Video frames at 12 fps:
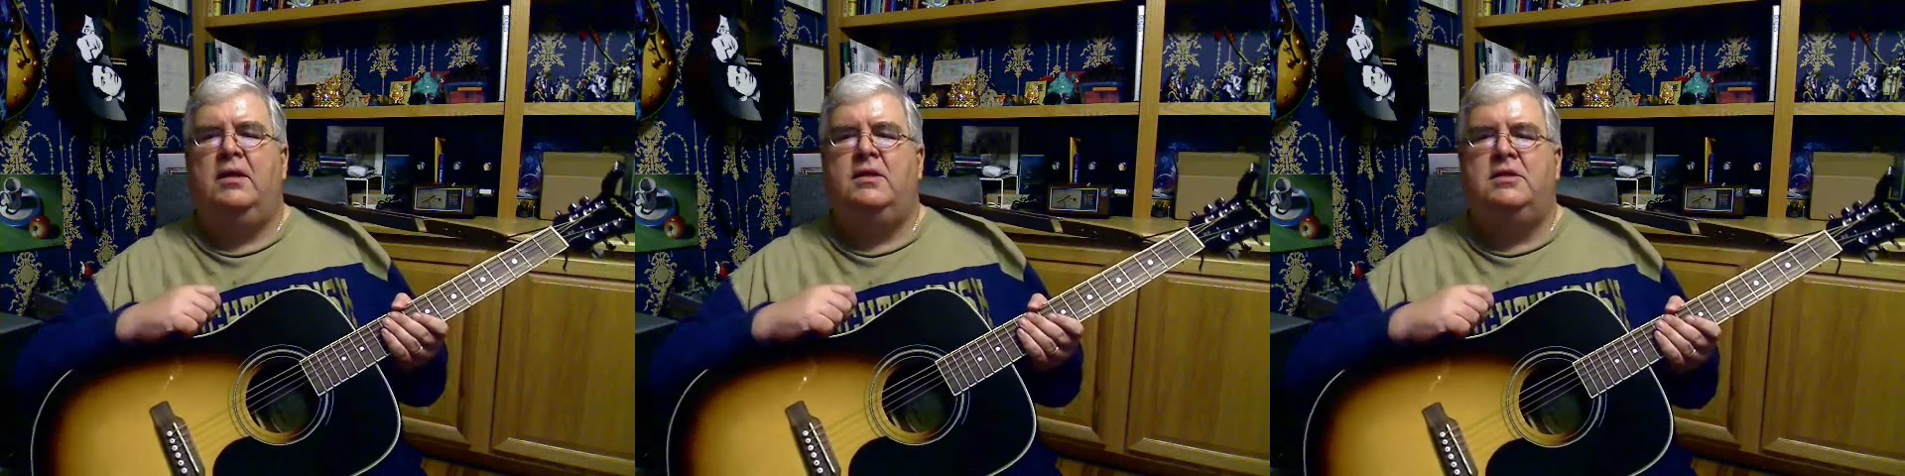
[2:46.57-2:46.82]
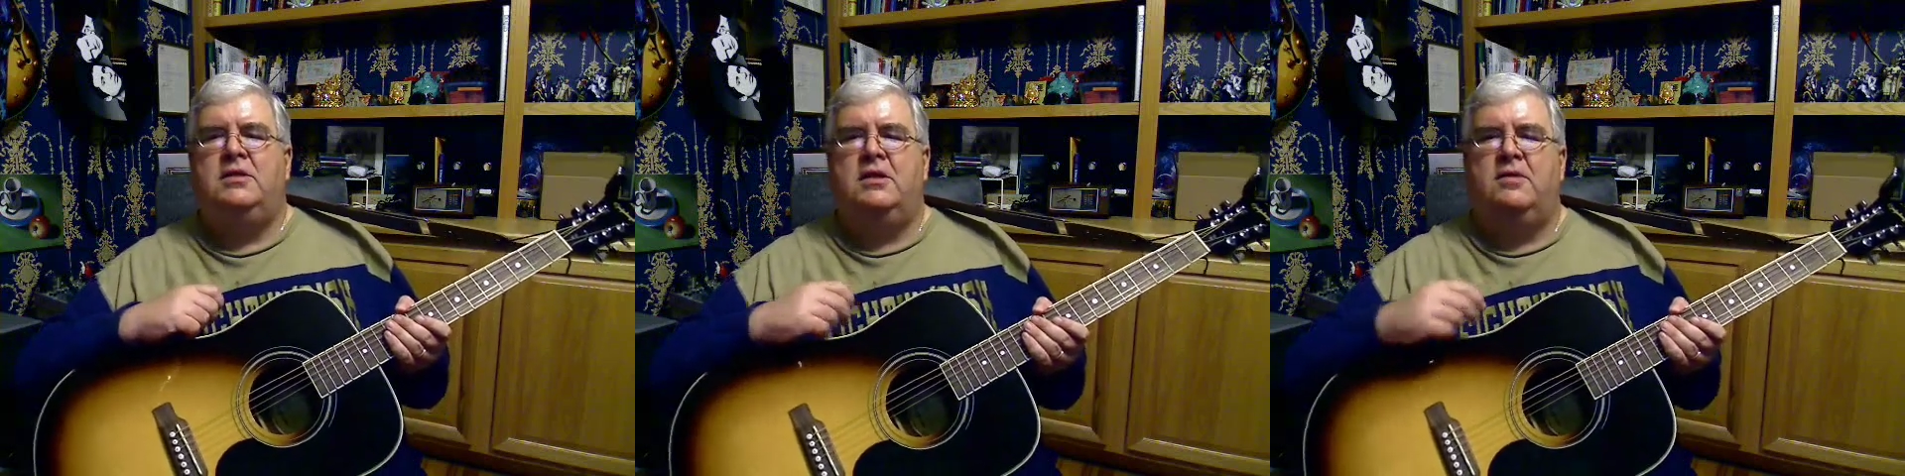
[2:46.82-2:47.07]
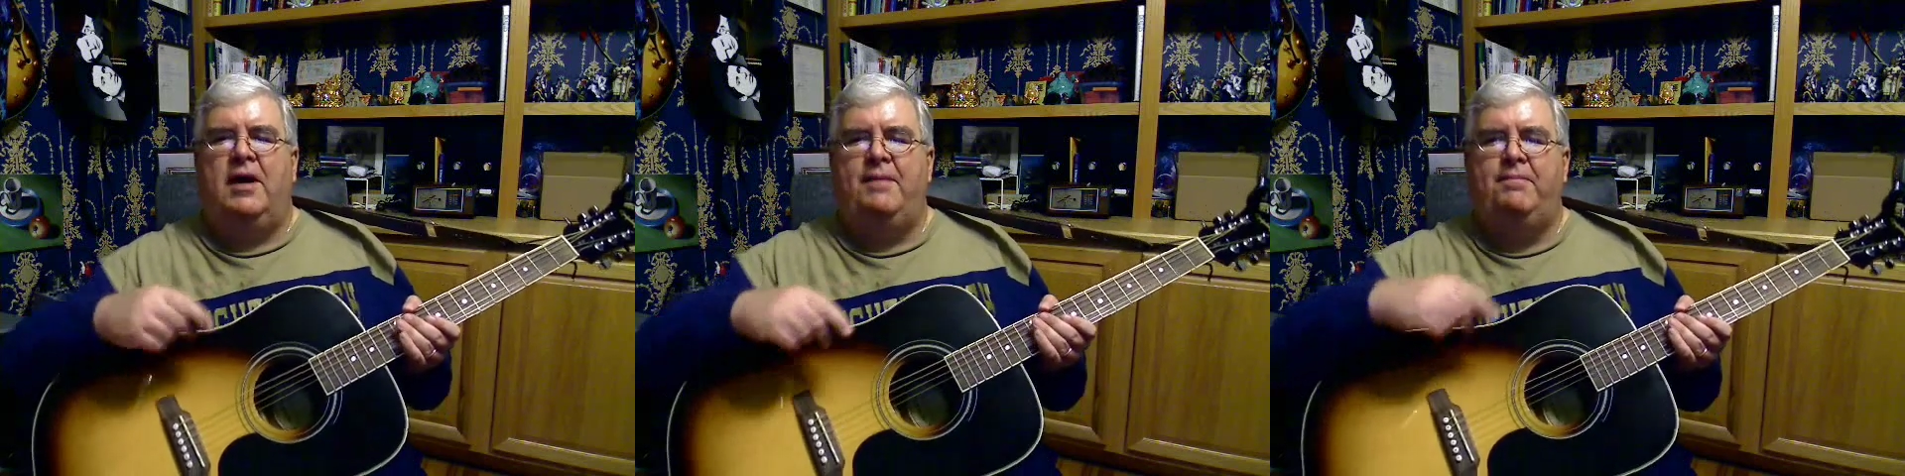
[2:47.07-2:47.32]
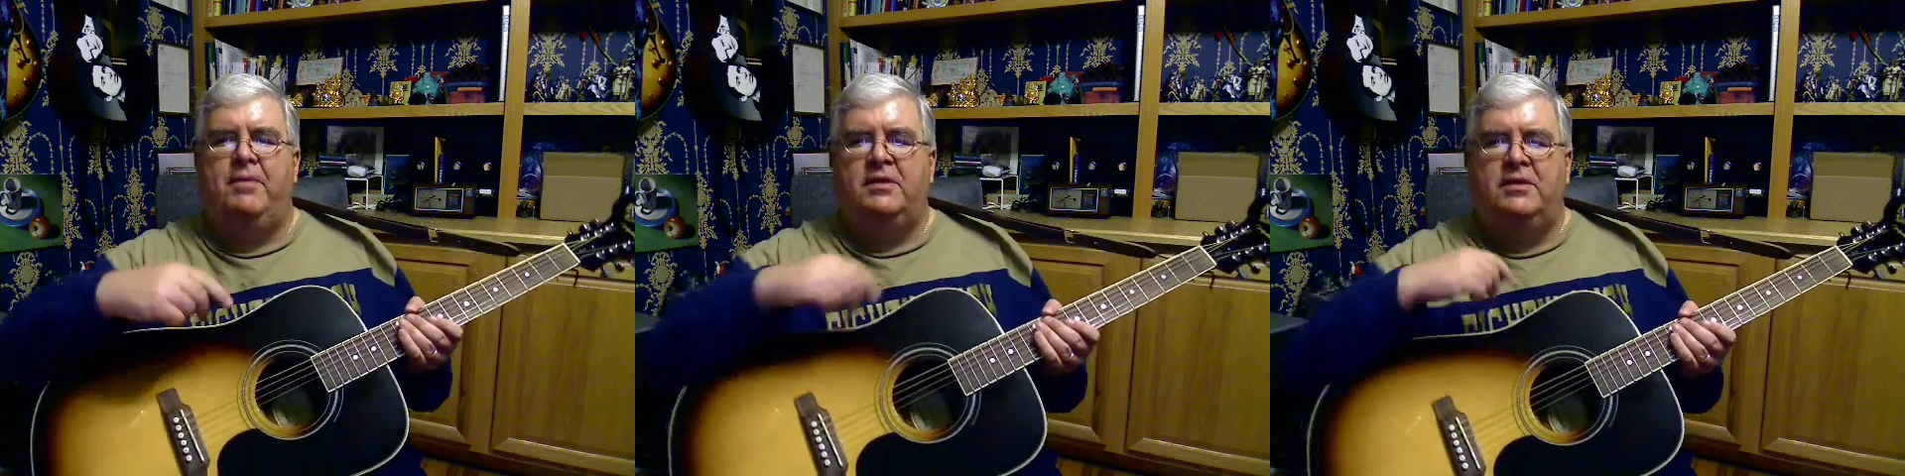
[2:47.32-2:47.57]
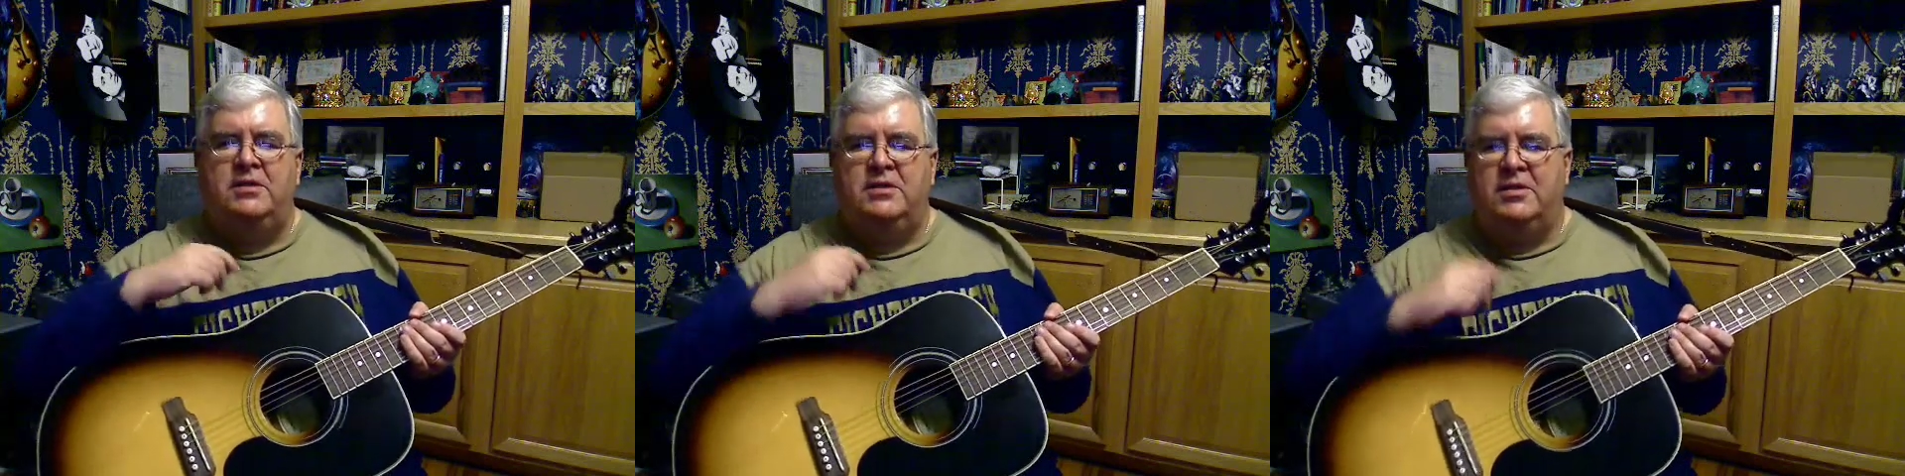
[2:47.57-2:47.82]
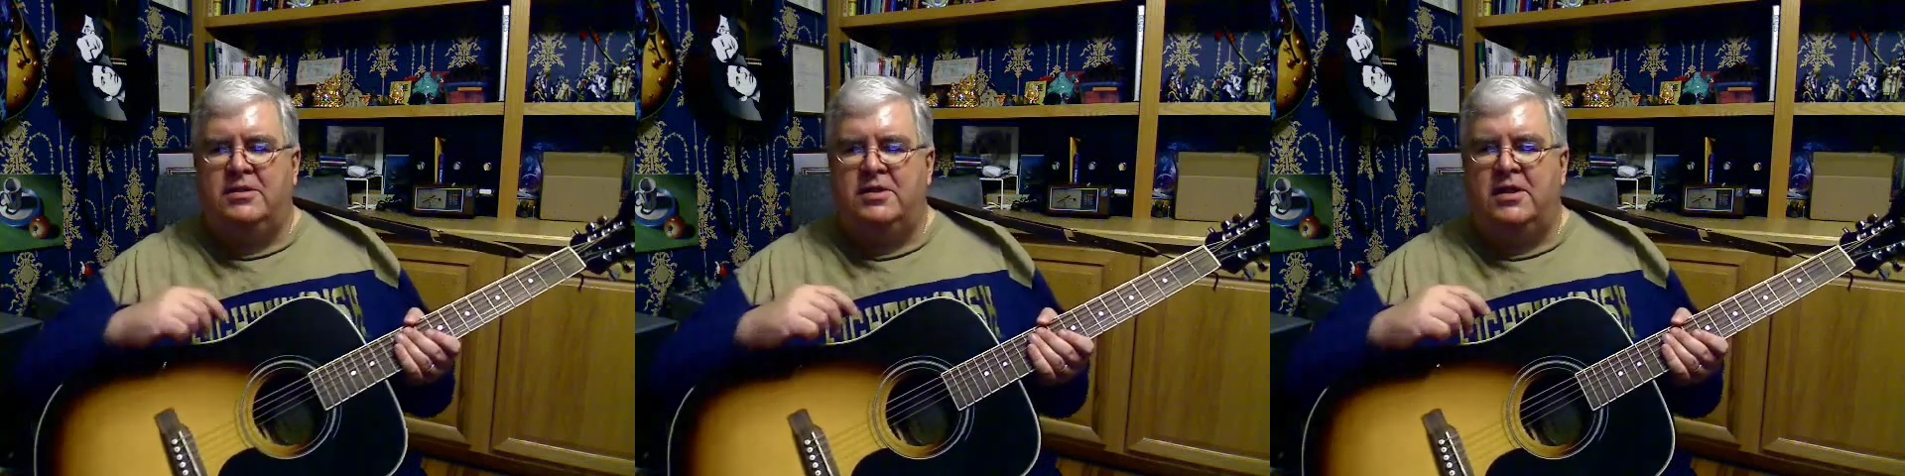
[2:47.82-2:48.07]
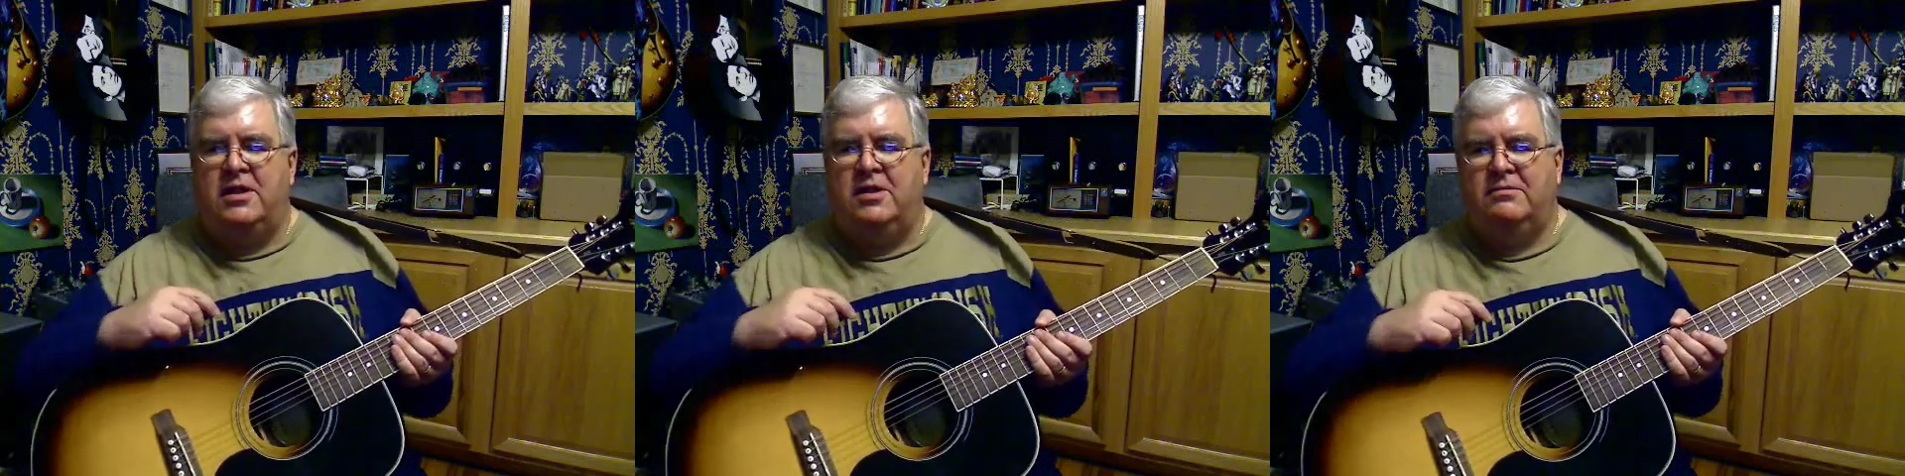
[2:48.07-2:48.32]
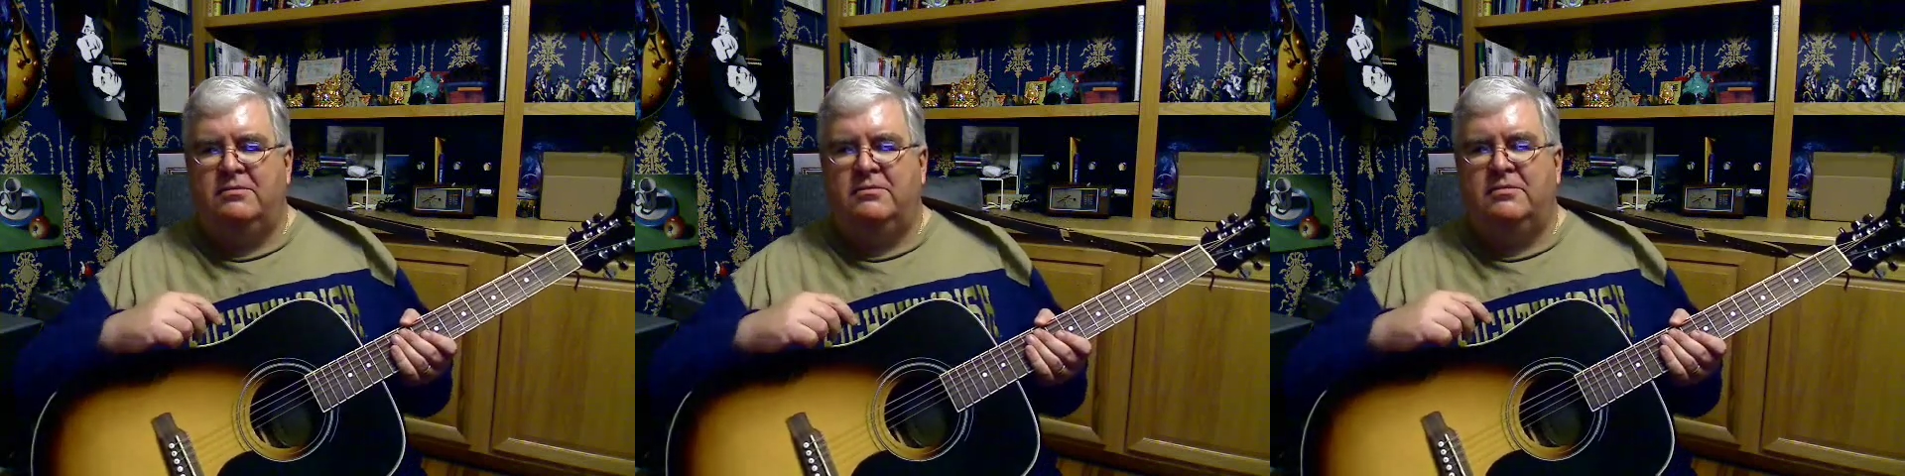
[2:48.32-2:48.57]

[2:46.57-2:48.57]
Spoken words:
So I bought this guitar